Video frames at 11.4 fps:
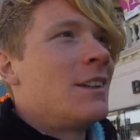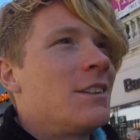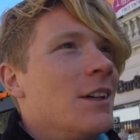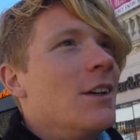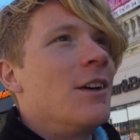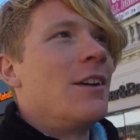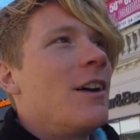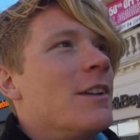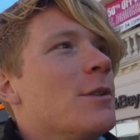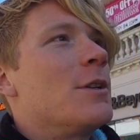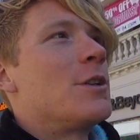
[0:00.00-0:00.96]
So if I
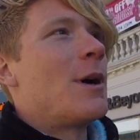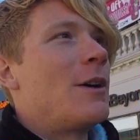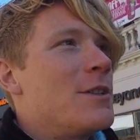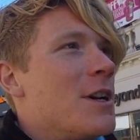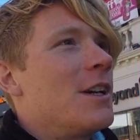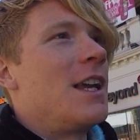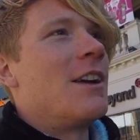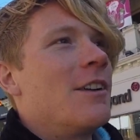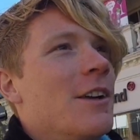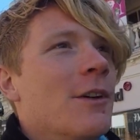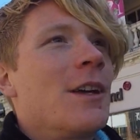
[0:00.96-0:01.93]
do a 2-hour journey here
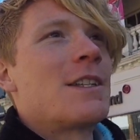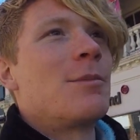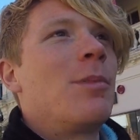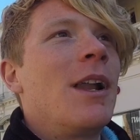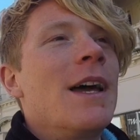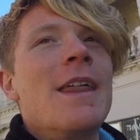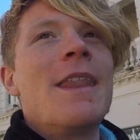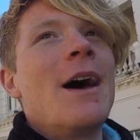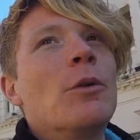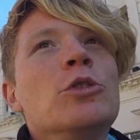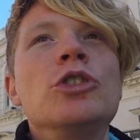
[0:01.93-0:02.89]
and don't get to play, then
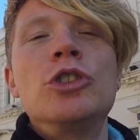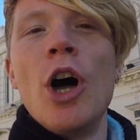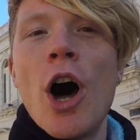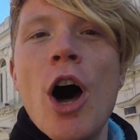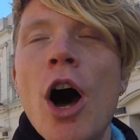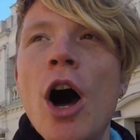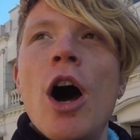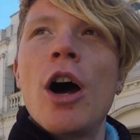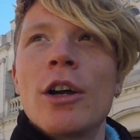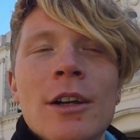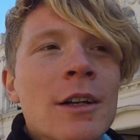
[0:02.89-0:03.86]
that will suck.
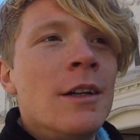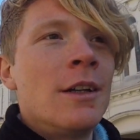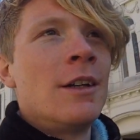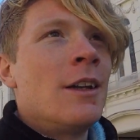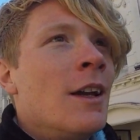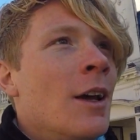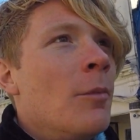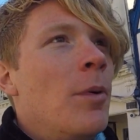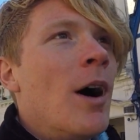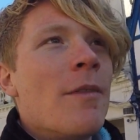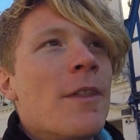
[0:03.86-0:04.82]

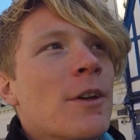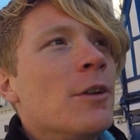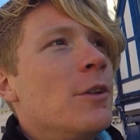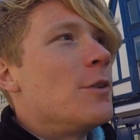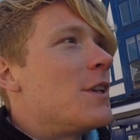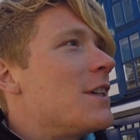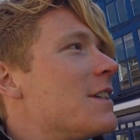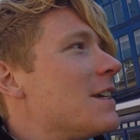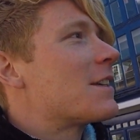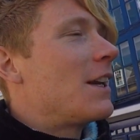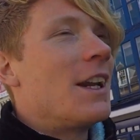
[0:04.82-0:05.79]
But the good news is
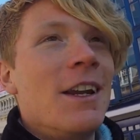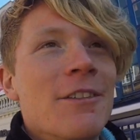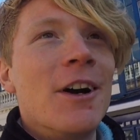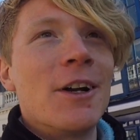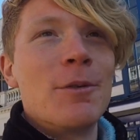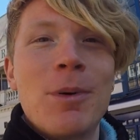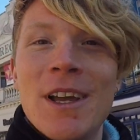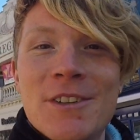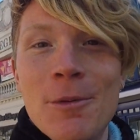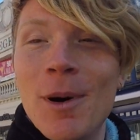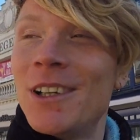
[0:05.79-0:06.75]
it's clearly a very good place
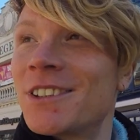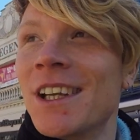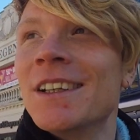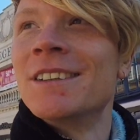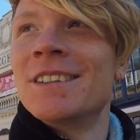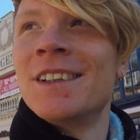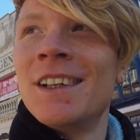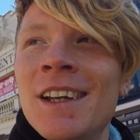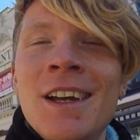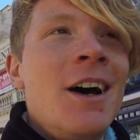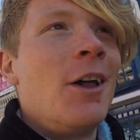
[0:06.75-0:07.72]
for busking.
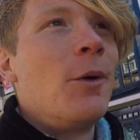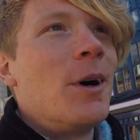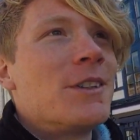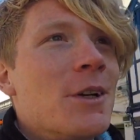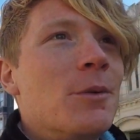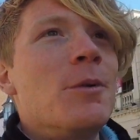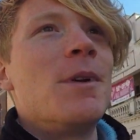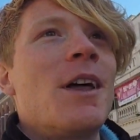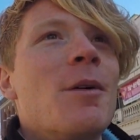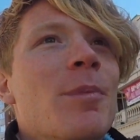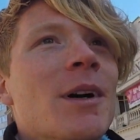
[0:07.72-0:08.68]
Otherwise there wouldn't be
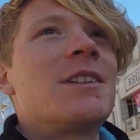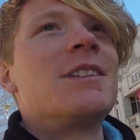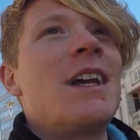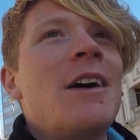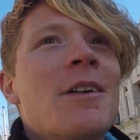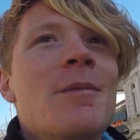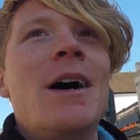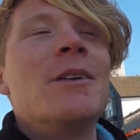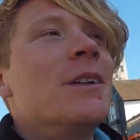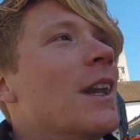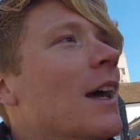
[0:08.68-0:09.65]
other buskers out and about,
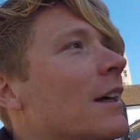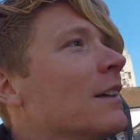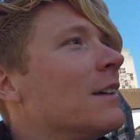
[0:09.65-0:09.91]
would there?